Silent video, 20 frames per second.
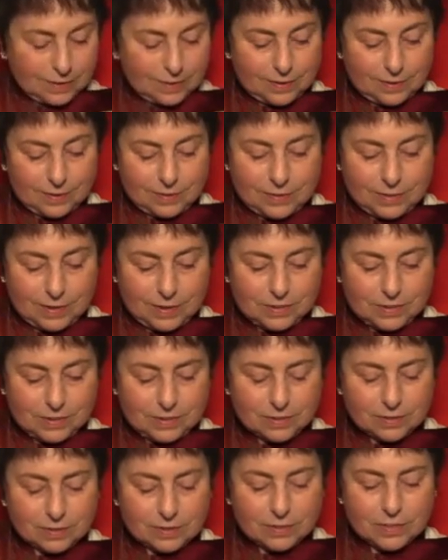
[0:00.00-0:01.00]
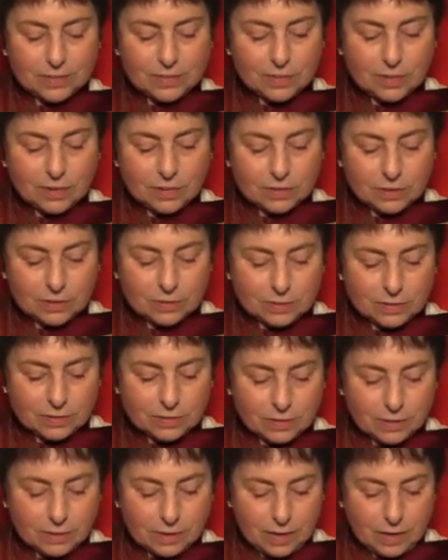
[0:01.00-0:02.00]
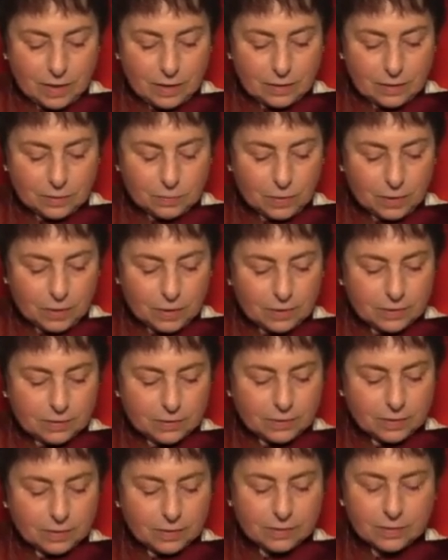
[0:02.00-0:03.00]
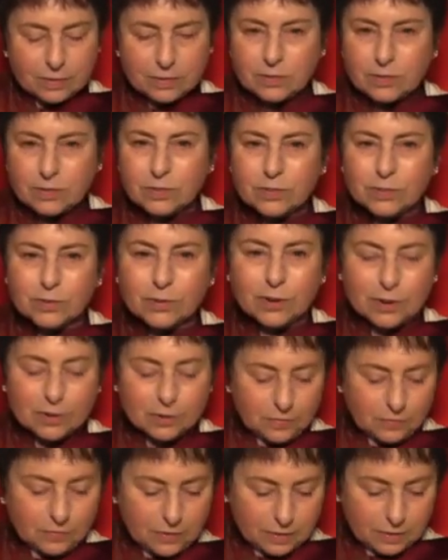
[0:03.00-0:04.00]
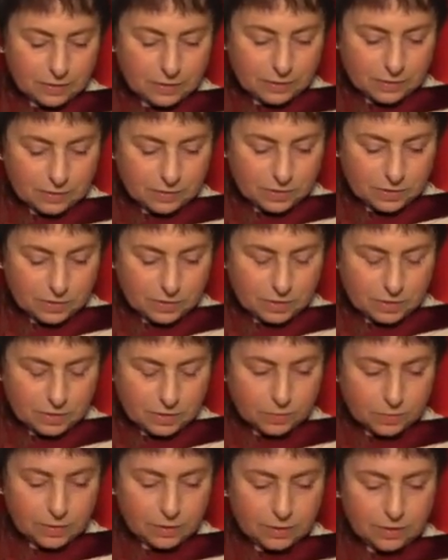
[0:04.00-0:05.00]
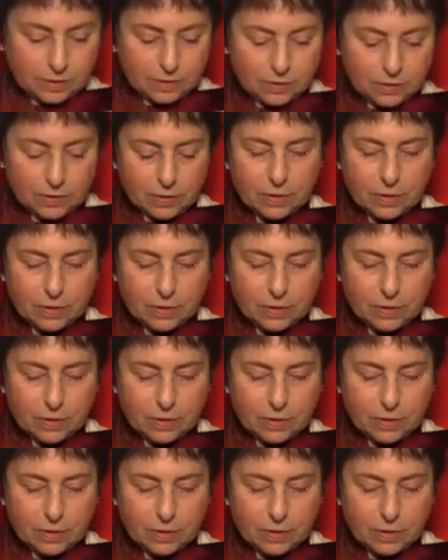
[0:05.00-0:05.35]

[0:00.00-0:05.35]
is not usually shared until the end, but I just had such a strong feeling to share it with you.